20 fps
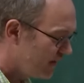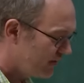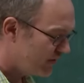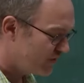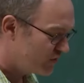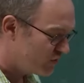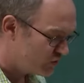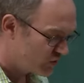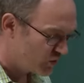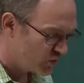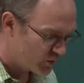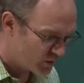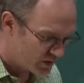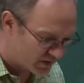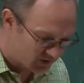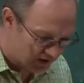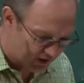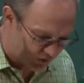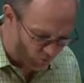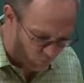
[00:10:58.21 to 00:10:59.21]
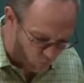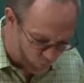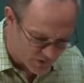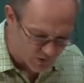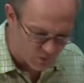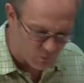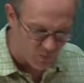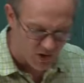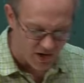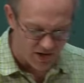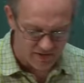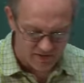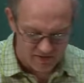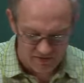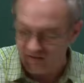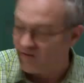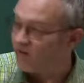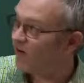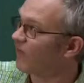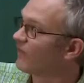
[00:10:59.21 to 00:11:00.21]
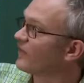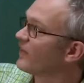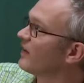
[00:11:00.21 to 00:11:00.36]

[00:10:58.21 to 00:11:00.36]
that you do in, week one of